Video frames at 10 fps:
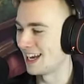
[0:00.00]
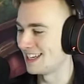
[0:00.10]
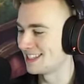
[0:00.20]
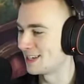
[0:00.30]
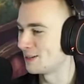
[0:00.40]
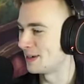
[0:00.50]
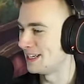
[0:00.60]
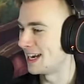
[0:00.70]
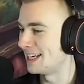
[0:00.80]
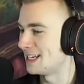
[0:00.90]
Yeah, he's scared of my
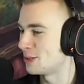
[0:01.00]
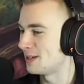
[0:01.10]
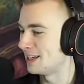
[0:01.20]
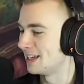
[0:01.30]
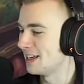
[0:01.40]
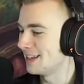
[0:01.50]
9 HP.